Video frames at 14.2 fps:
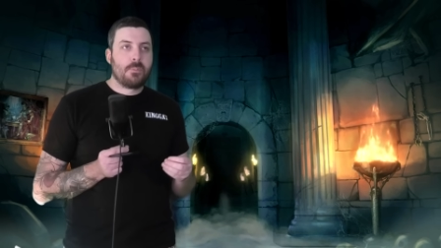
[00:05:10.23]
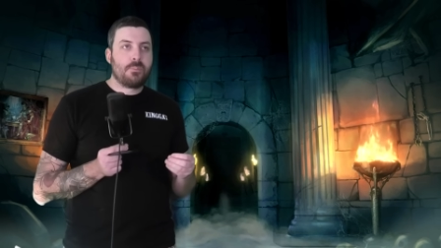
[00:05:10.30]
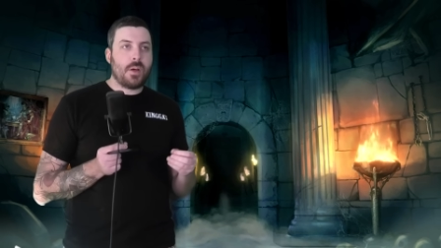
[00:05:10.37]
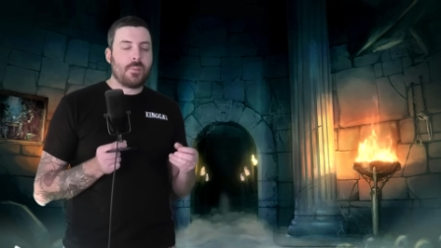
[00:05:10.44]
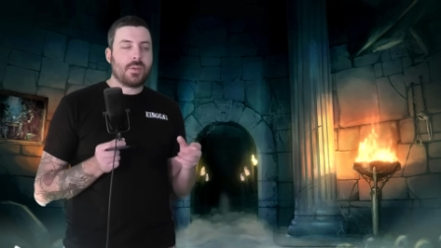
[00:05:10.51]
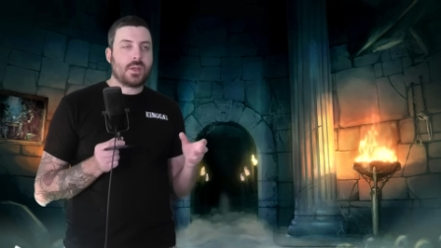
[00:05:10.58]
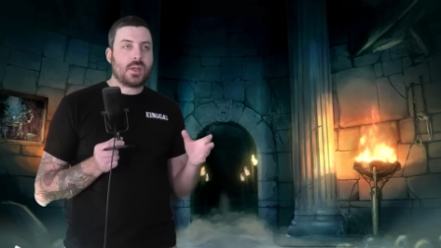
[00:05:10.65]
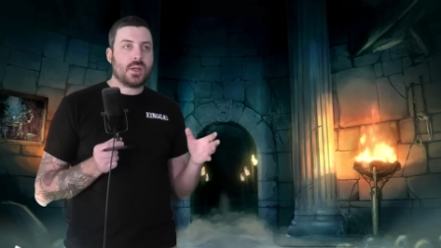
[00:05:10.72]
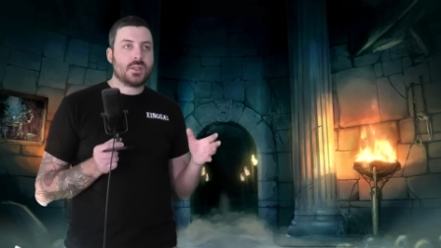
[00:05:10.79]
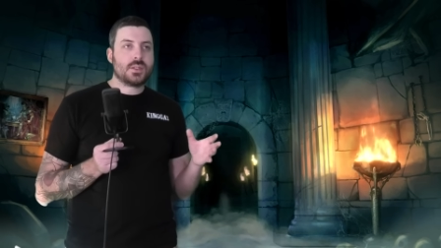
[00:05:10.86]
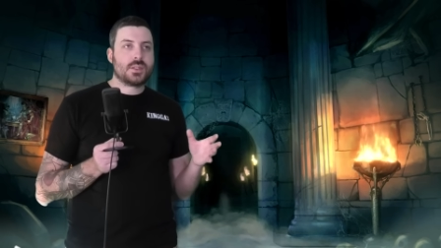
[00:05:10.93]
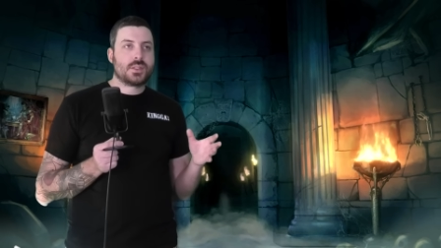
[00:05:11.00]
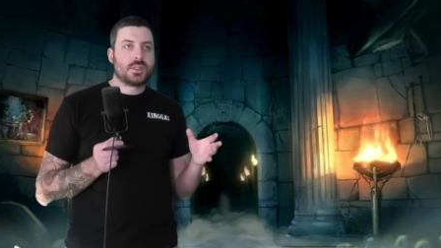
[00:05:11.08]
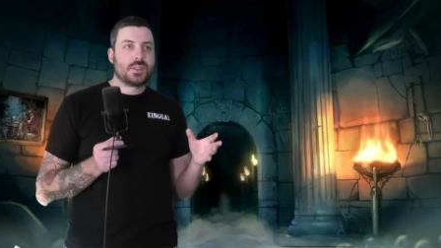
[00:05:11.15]
But
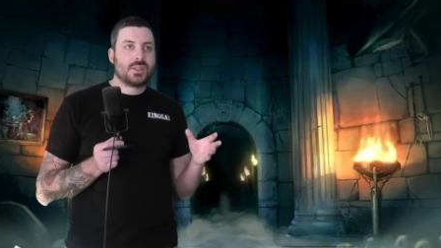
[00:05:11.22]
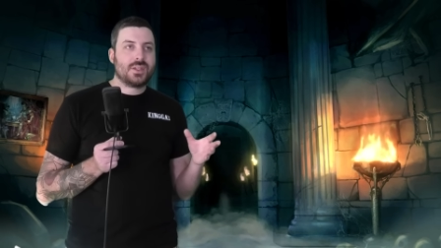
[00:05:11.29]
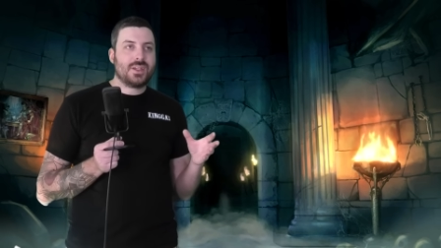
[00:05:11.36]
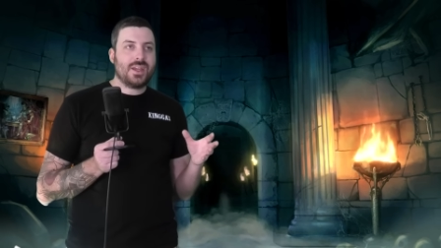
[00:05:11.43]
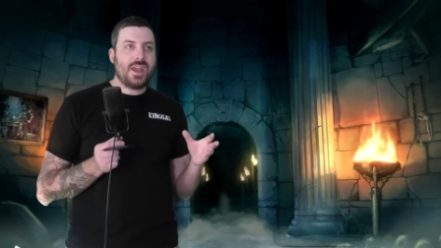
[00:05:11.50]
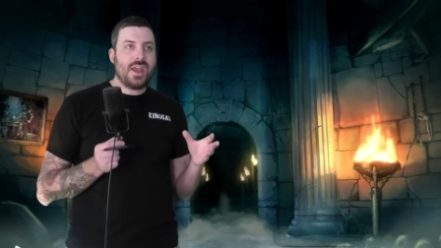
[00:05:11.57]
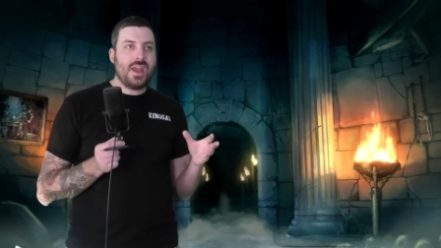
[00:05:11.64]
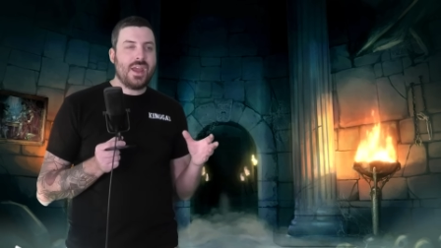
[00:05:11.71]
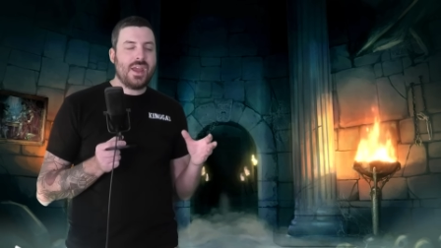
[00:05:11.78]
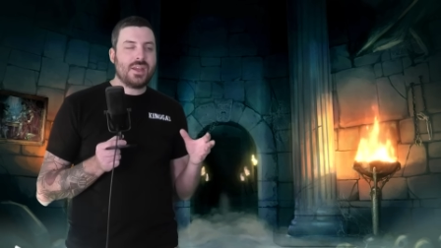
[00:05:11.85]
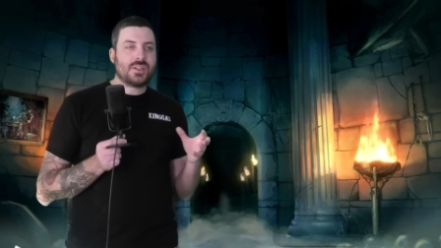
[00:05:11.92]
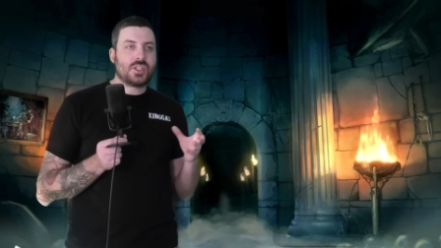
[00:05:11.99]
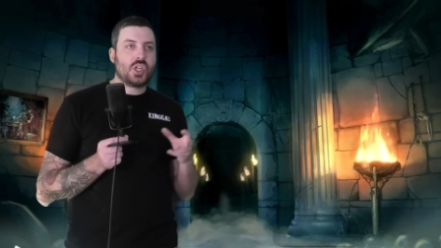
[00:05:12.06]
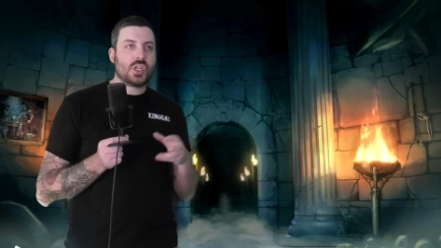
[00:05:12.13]
because
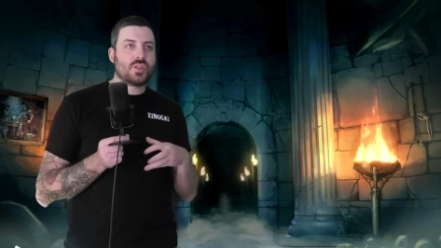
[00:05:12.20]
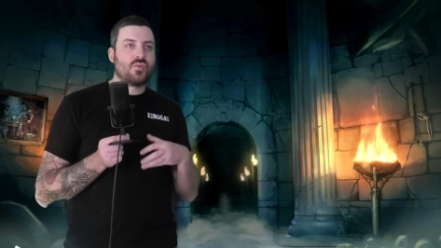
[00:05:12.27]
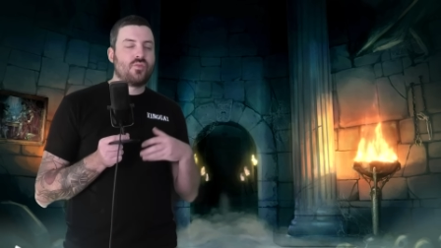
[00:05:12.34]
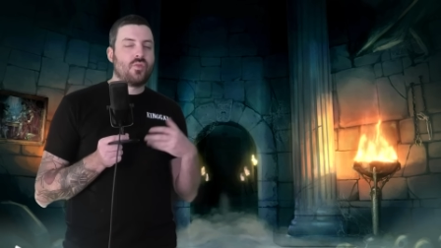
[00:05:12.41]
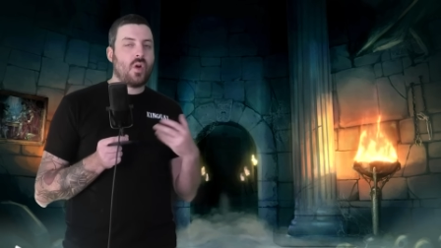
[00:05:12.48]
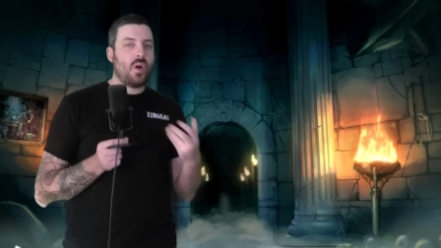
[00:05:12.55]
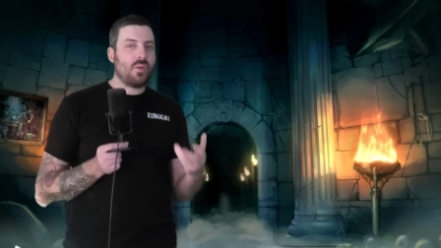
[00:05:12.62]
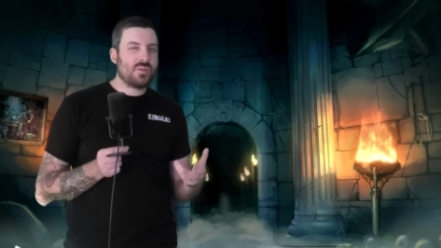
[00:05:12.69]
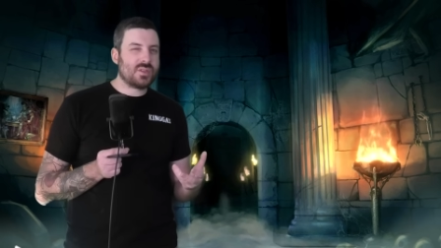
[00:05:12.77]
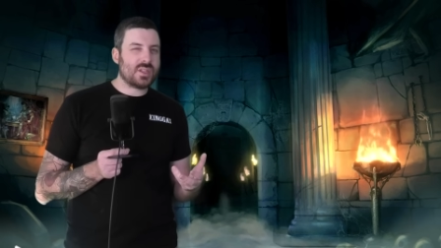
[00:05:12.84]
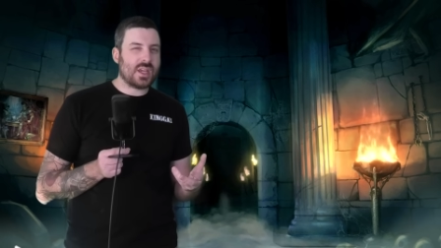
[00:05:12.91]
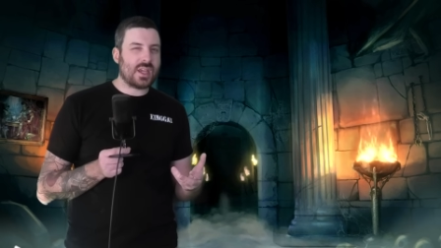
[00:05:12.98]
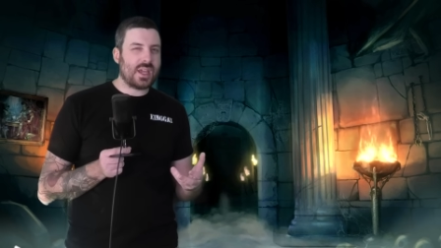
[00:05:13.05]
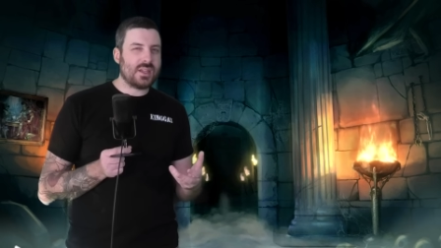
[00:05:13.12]
it just
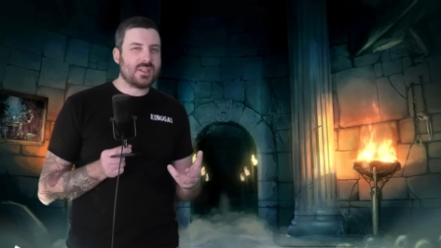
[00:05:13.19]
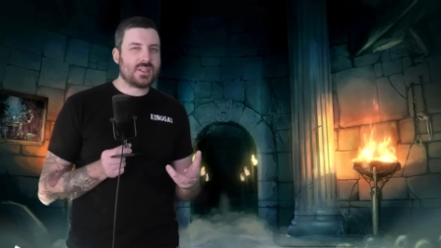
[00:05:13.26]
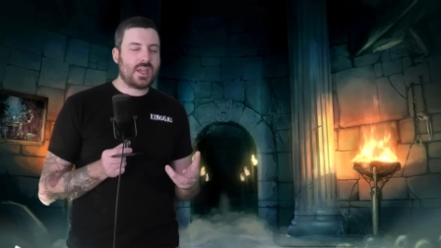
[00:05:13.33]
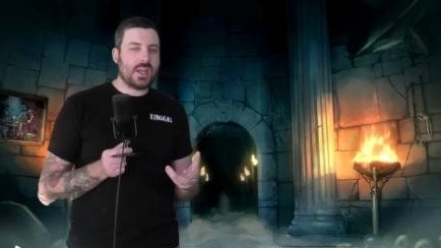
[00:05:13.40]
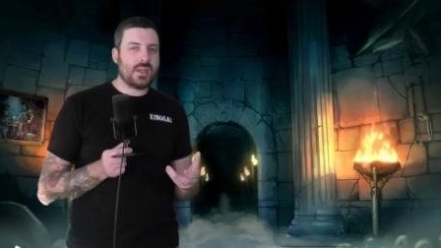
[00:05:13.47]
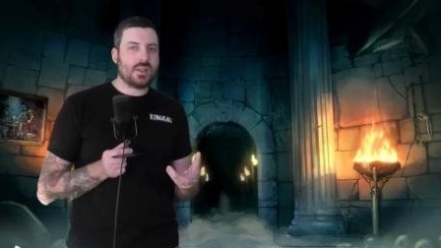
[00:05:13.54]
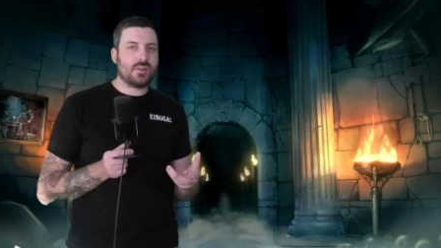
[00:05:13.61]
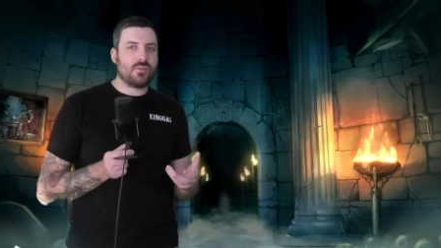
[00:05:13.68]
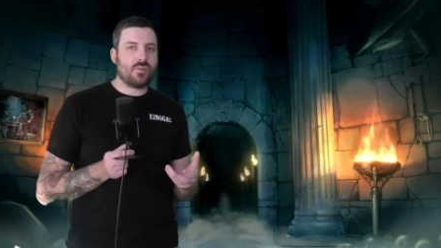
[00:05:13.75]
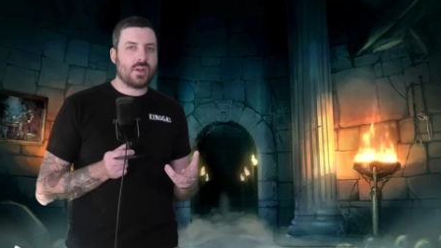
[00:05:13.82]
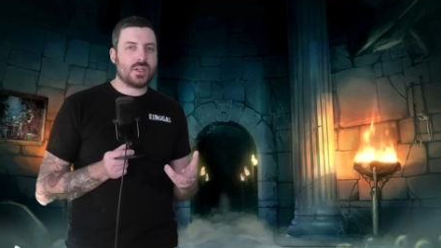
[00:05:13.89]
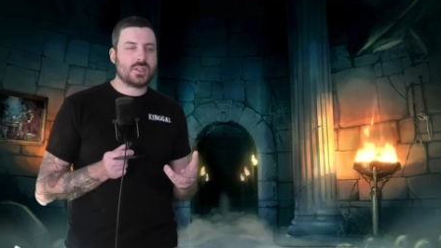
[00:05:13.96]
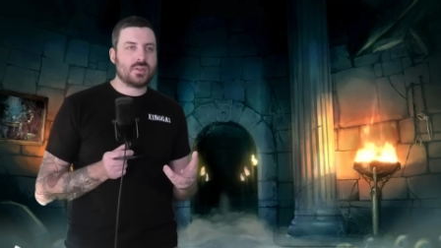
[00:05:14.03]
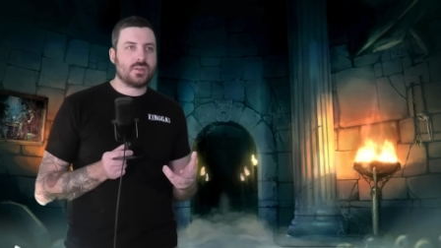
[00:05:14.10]
rolls against getting the
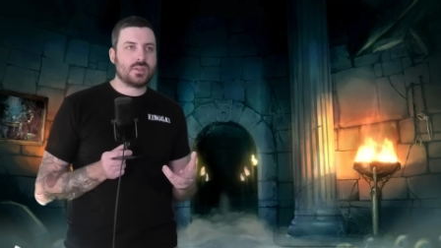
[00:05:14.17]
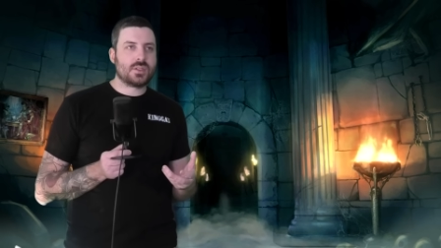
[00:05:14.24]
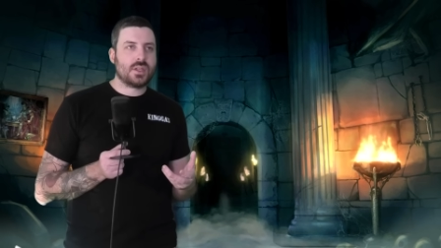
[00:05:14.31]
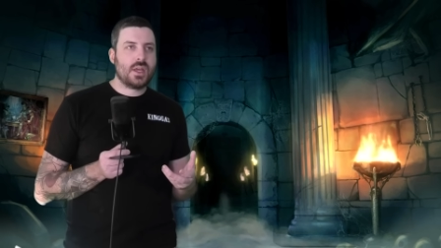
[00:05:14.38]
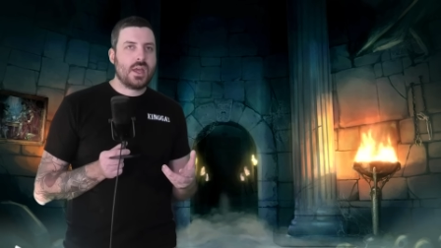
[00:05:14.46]
resource,